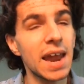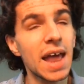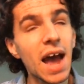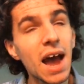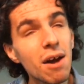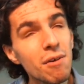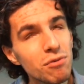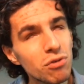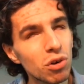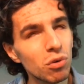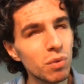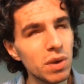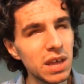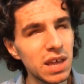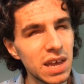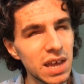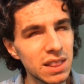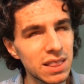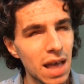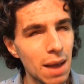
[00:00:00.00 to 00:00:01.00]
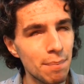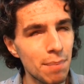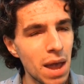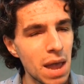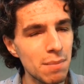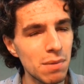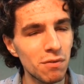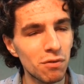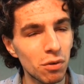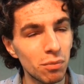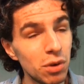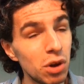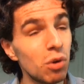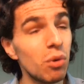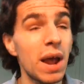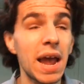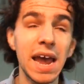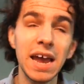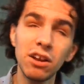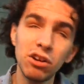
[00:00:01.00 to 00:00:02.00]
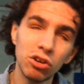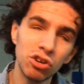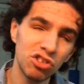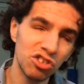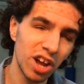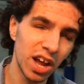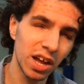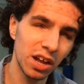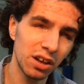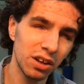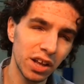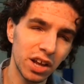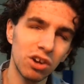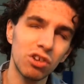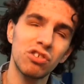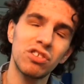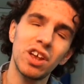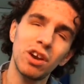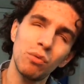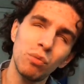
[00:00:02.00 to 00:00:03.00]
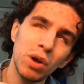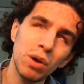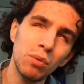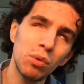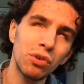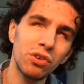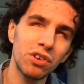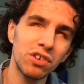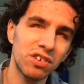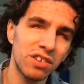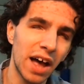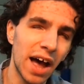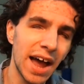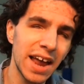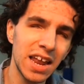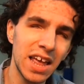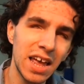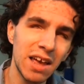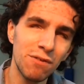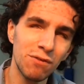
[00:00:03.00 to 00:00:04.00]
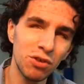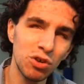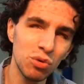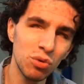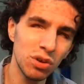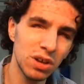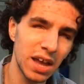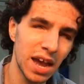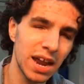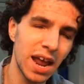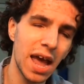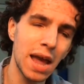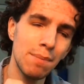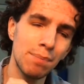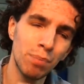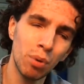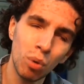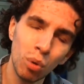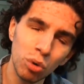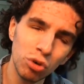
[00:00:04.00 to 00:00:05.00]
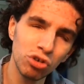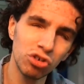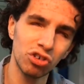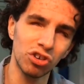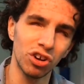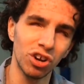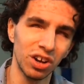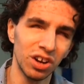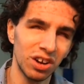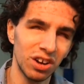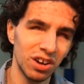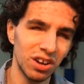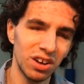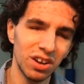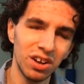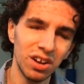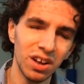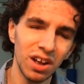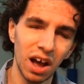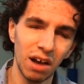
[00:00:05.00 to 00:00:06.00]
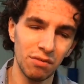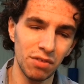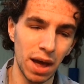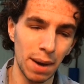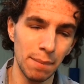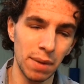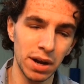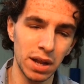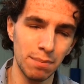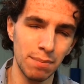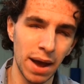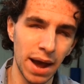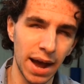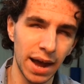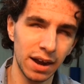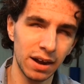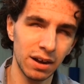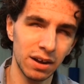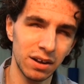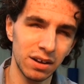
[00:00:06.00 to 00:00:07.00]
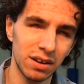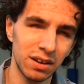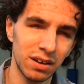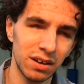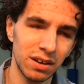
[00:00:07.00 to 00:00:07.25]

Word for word: And after we get that payment from you and your check clears, then we will decide if you get a portion of that money back.